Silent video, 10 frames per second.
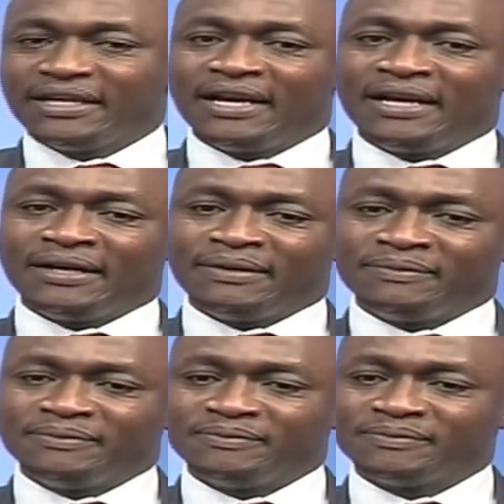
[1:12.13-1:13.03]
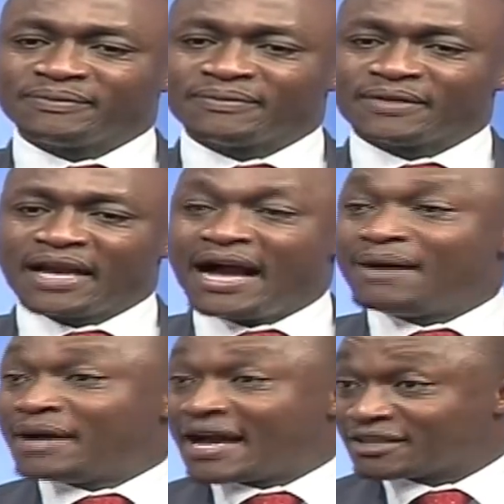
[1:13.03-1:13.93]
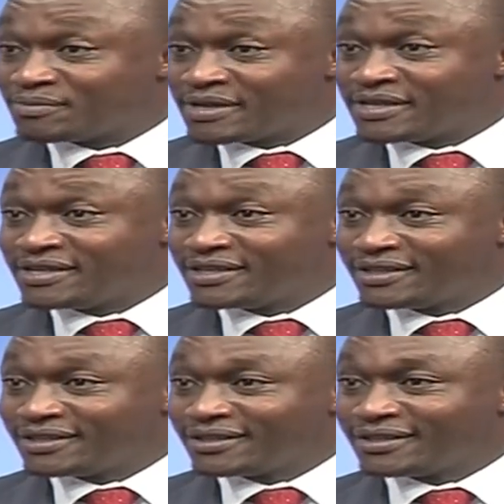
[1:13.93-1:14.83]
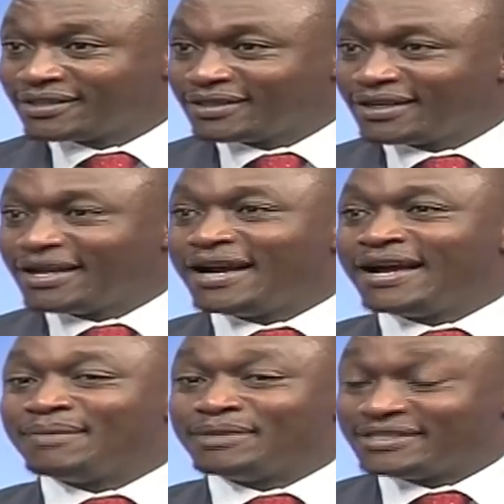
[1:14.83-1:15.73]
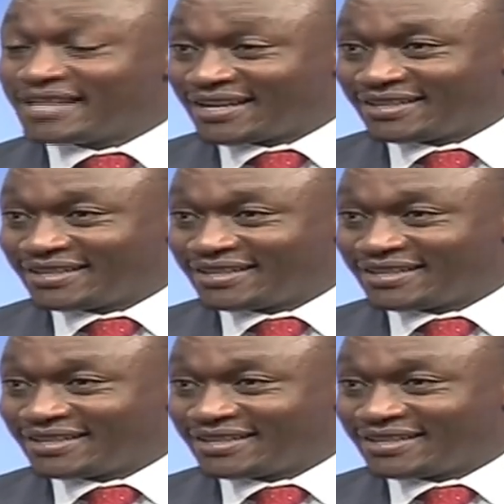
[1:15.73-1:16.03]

I'm a husband, I am a son.